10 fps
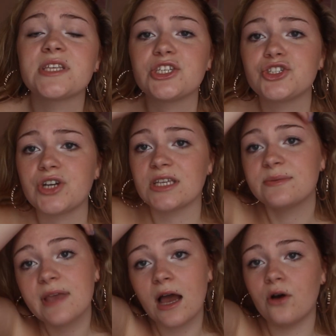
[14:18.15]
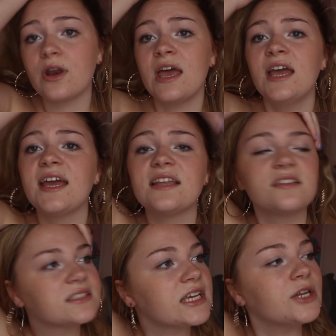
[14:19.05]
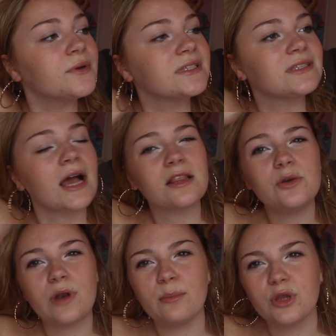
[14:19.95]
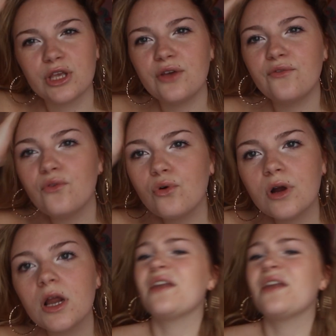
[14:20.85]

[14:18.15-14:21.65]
They stress me out unless I know exactly what I'm looking for.